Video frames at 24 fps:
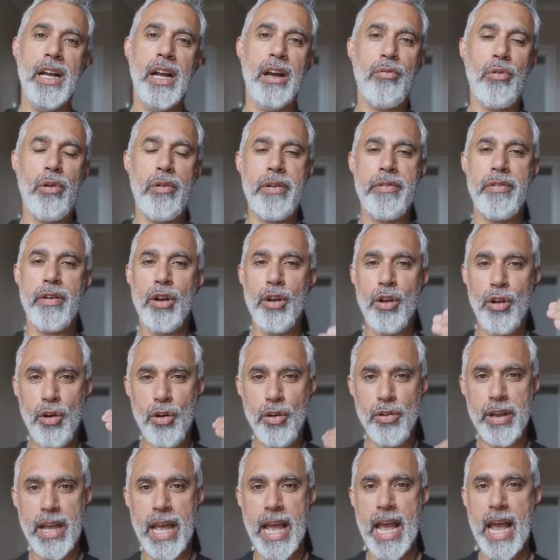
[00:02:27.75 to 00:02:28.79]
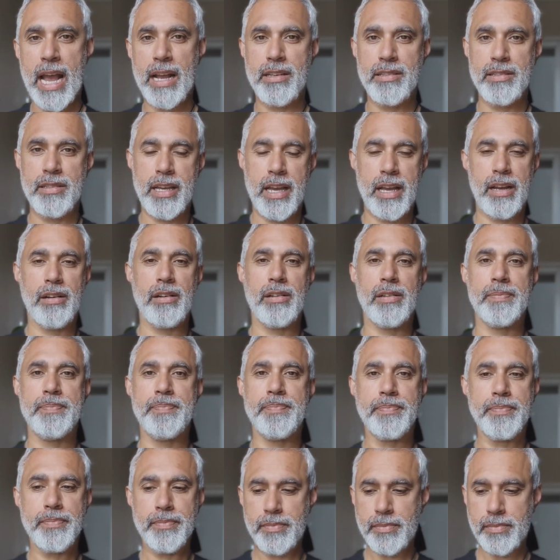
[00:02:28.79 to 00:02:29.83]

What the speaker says: And when we have a long exhale,